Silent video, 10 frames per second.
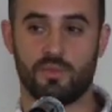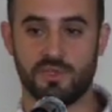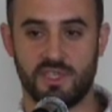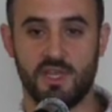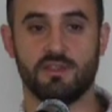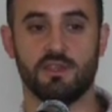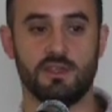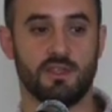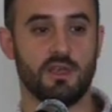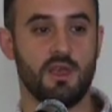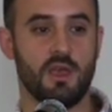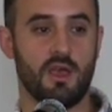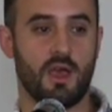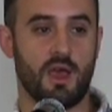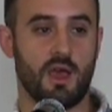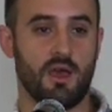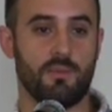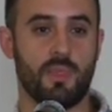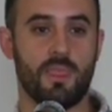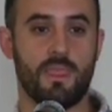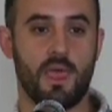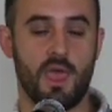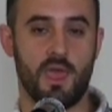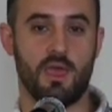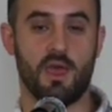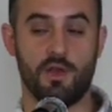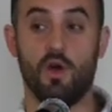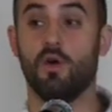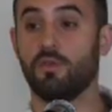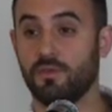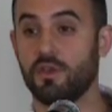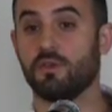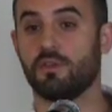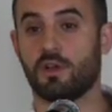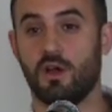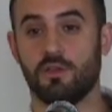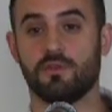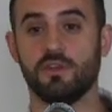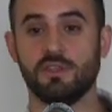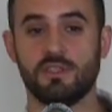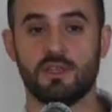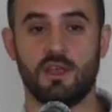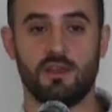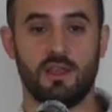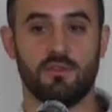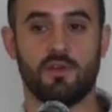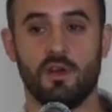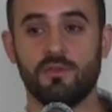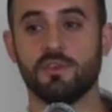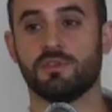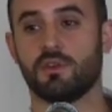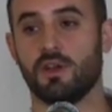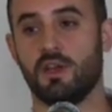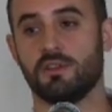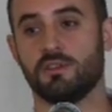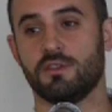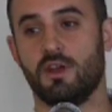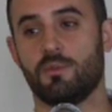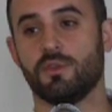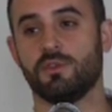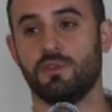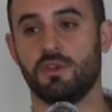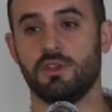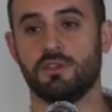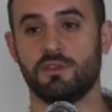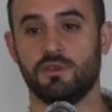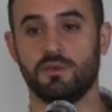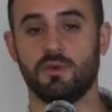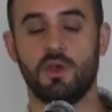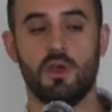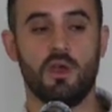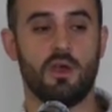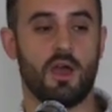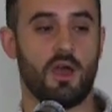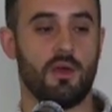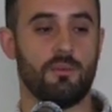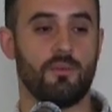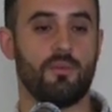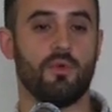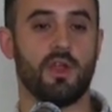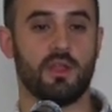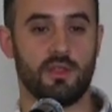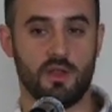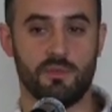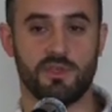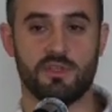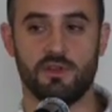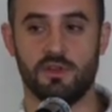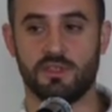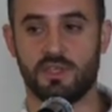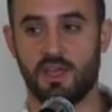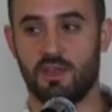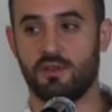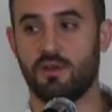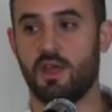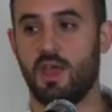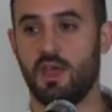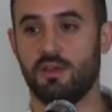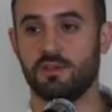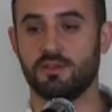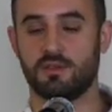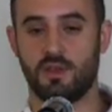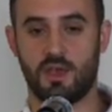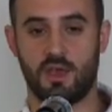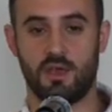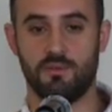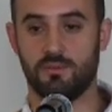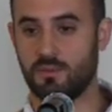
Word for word: presented um, a, an overview of the conference and gave conference organizers an opportunity to um, bring their material together and um,